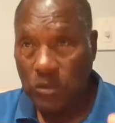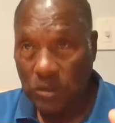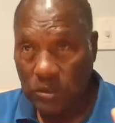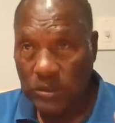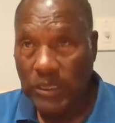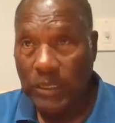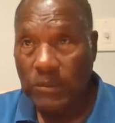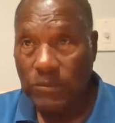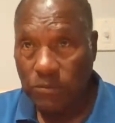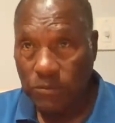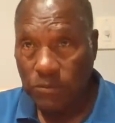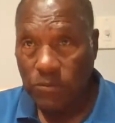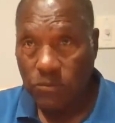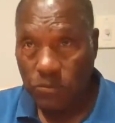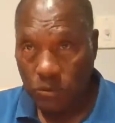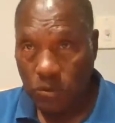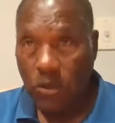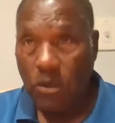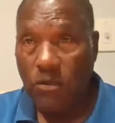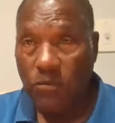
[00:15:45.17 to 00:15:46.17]
the deaths
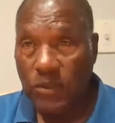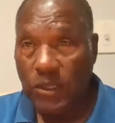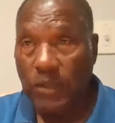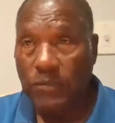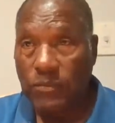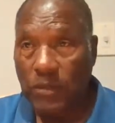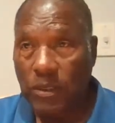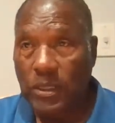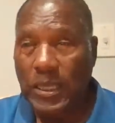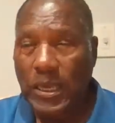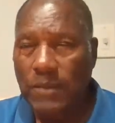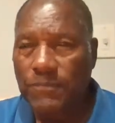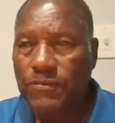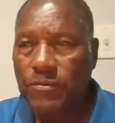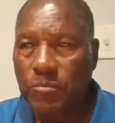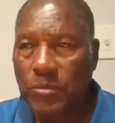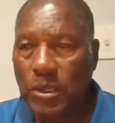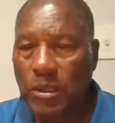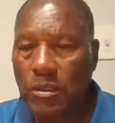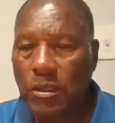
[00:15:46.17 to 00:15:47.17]
and all of that came
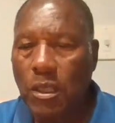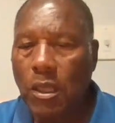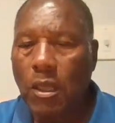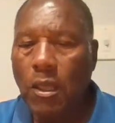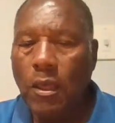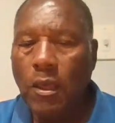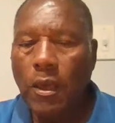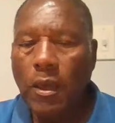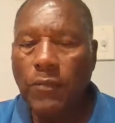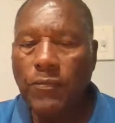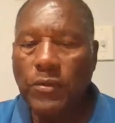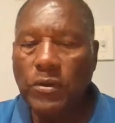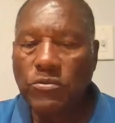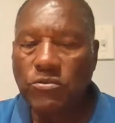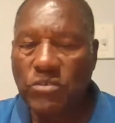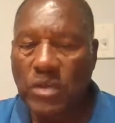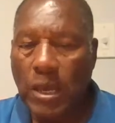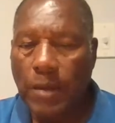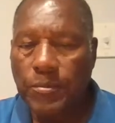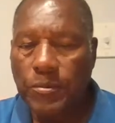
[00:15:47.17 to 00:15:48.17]
from that, and they're
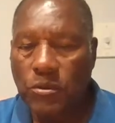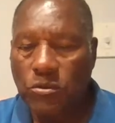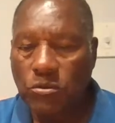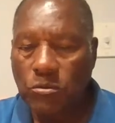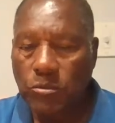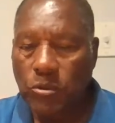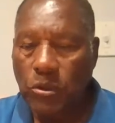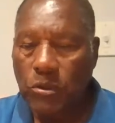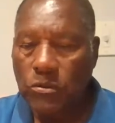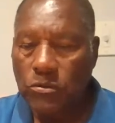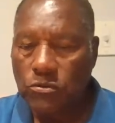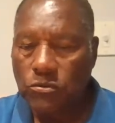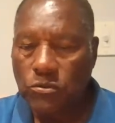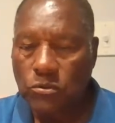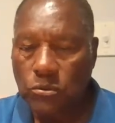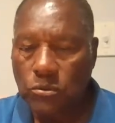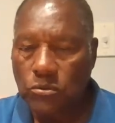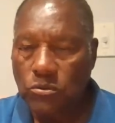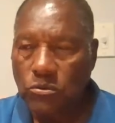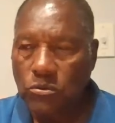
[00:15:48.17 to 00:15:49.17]
Japanese American
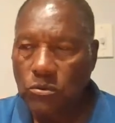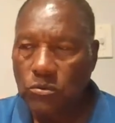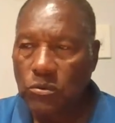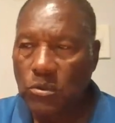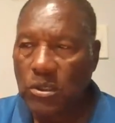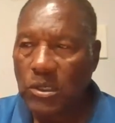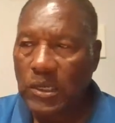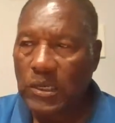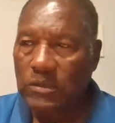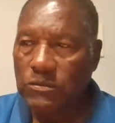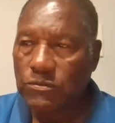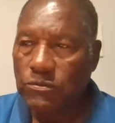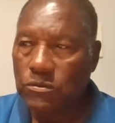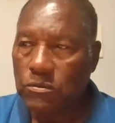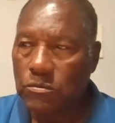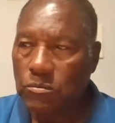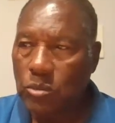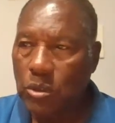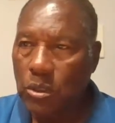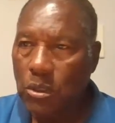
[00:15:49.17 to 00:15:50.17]
students in your
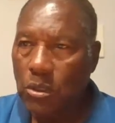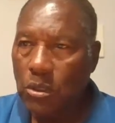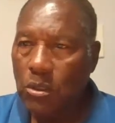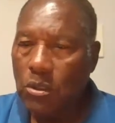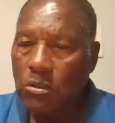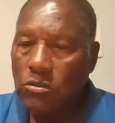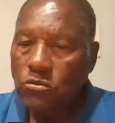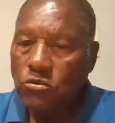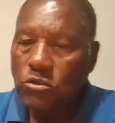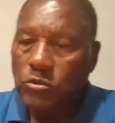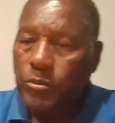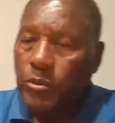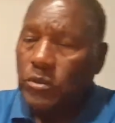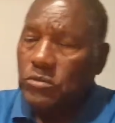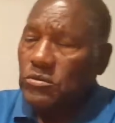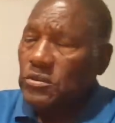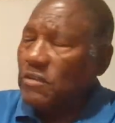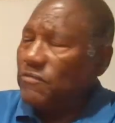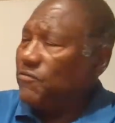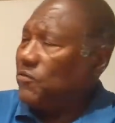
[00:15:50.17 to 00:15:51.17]
classroom, suppose
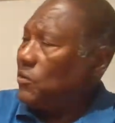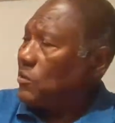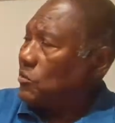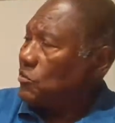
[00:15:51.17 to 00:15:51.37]
they feel